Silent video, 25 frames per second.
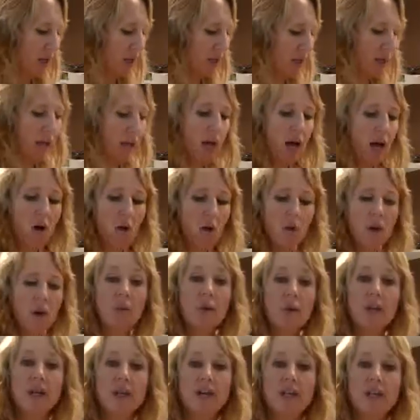Now,
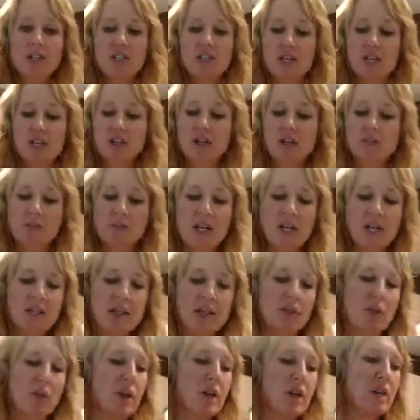what I'm going to do is
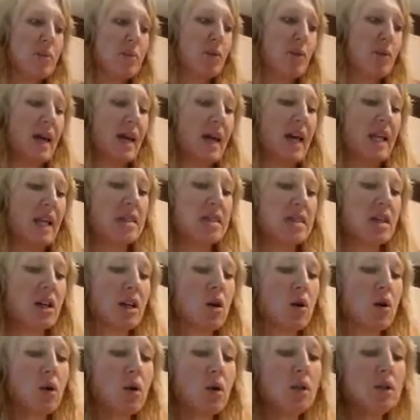I'm going to place the
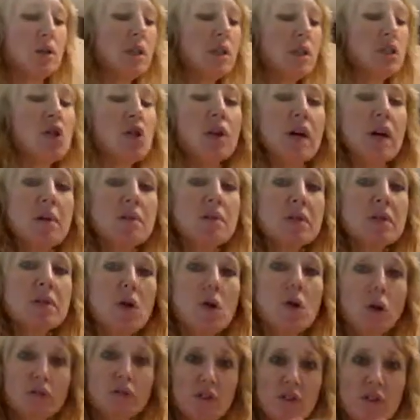2 cups of the
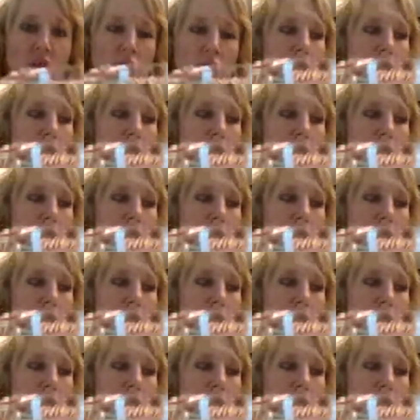cold filtered